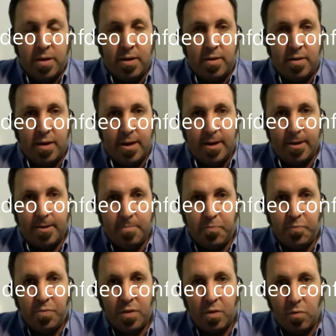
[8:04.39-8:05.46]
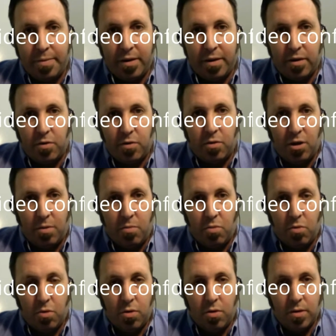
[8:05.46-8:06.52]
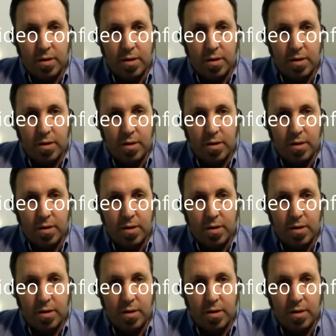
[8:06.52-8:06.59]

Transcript: and we'll be able to do a lot more